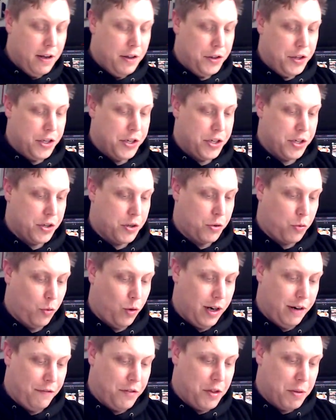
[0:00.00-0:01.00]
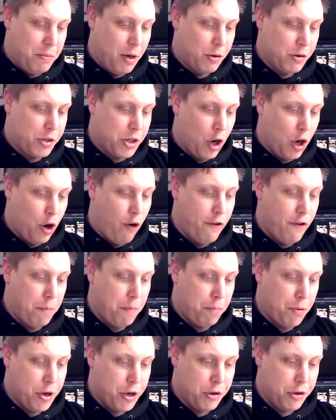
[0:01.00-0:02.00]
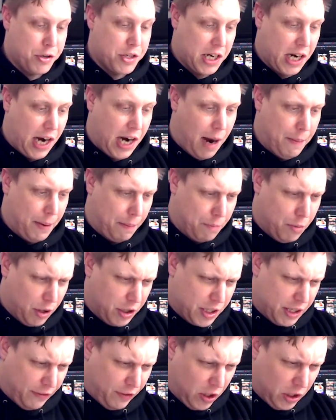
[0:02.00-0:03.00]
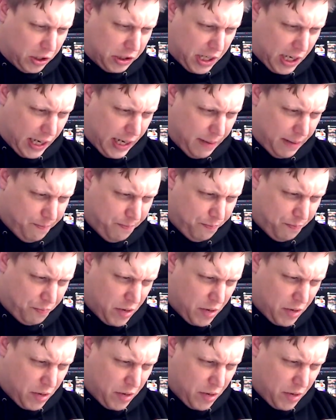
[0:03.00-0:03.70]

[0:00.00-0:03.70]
This is one of the most overproduced comic books of all time,